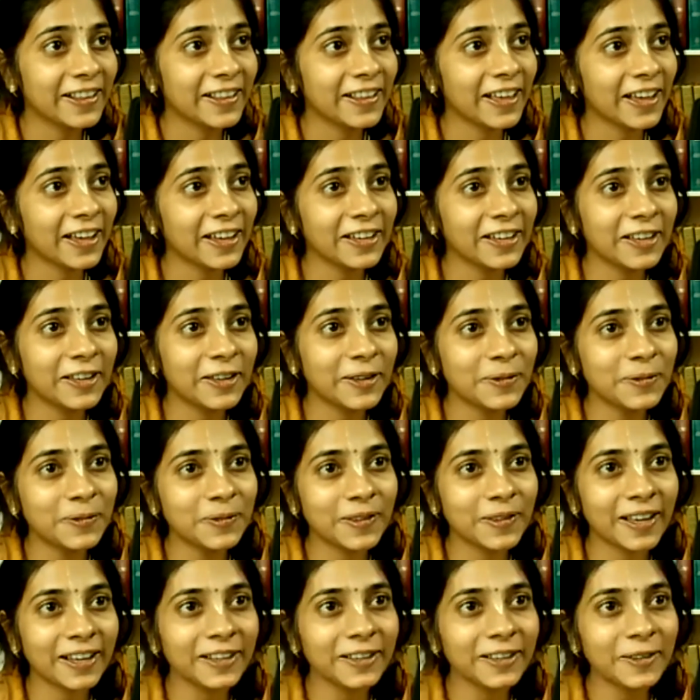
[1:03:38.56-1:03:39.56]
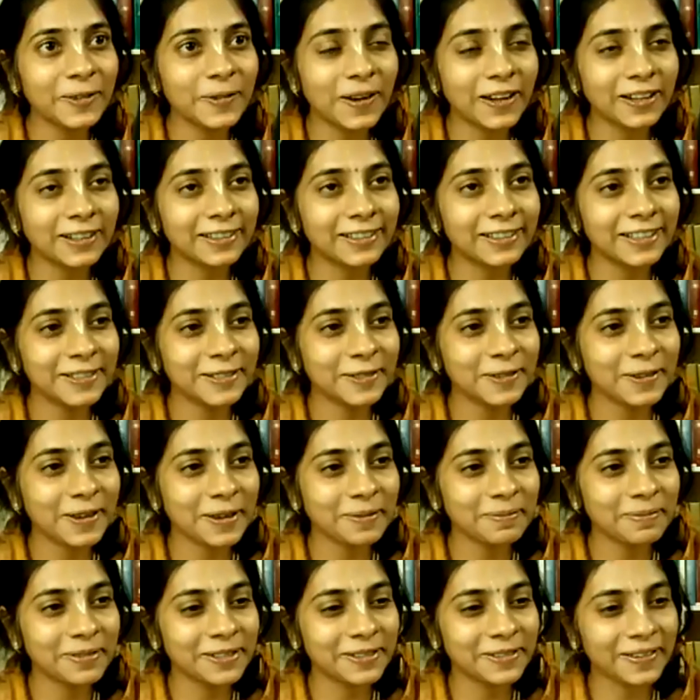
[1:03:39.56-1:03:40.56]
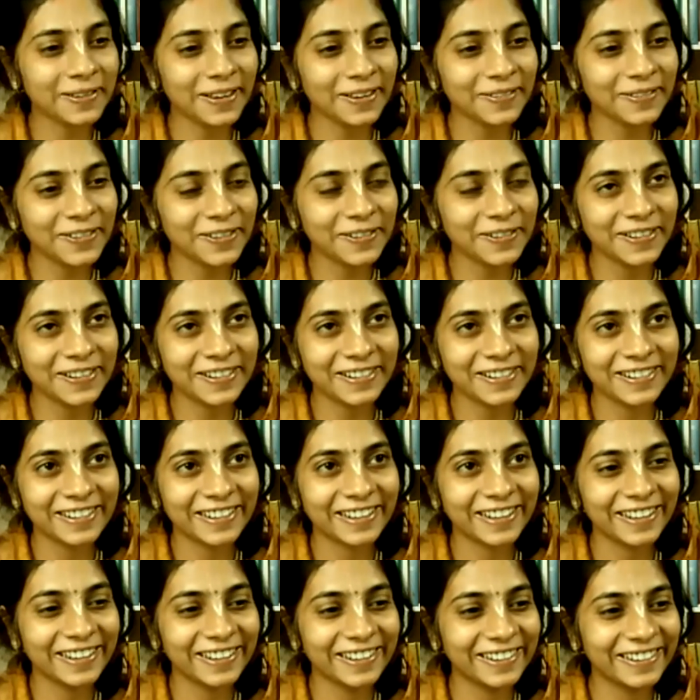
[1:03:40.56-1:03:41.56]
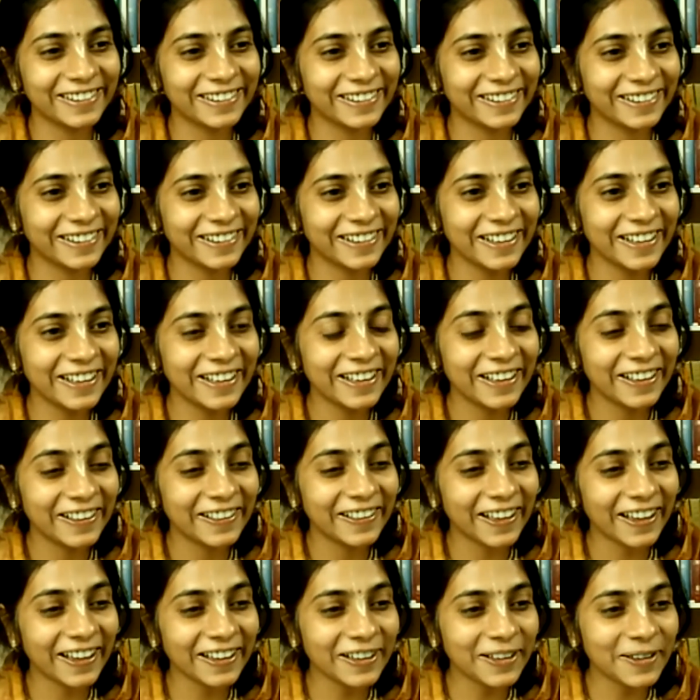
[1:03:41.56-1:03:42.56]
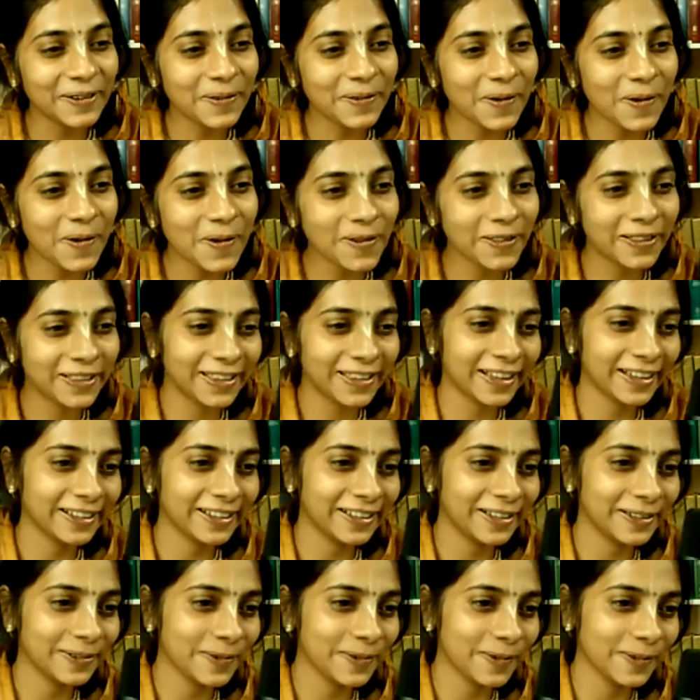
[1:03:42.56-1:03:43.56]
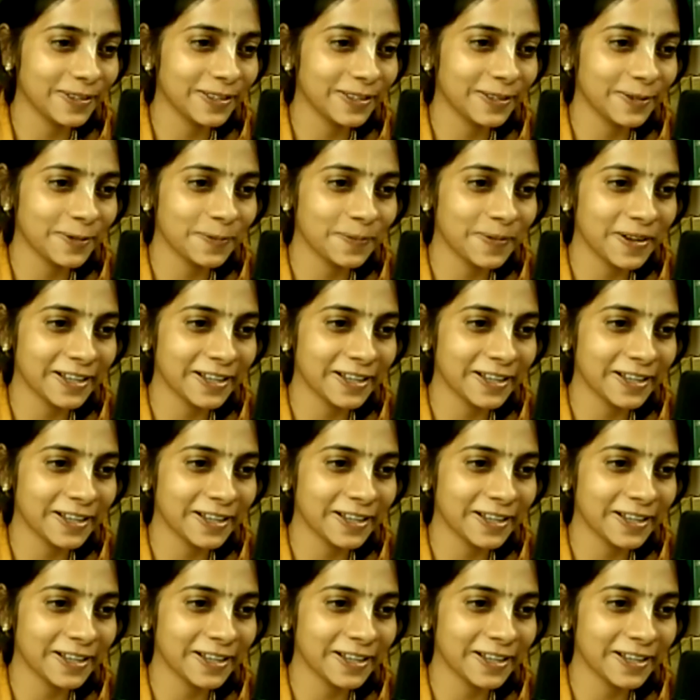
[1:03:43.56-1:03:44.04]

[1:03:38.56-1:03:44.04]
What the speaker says: Thank you, Aarti. So happy to have you here. Thank you all so much.